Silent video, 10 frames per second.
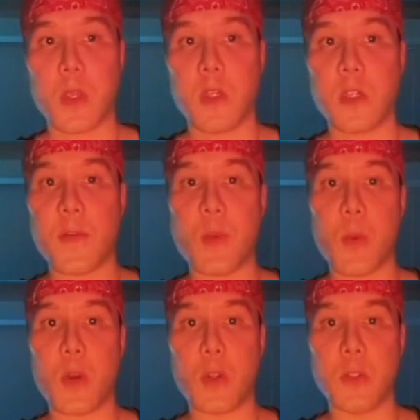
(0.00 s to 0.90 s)

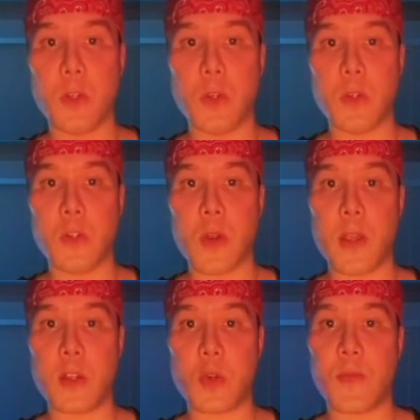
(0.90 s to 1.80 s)
71-year-old dude, 2-day
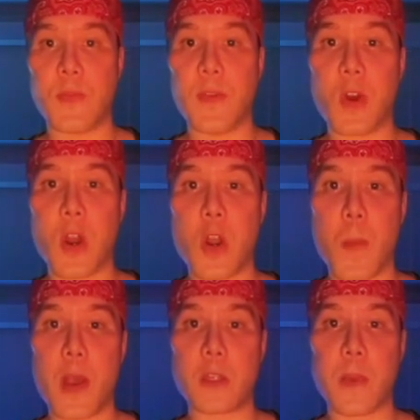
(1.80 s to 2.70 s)
history of fever, no
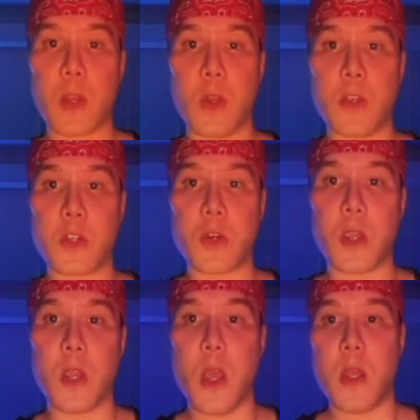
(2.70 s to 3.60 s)
past medical history,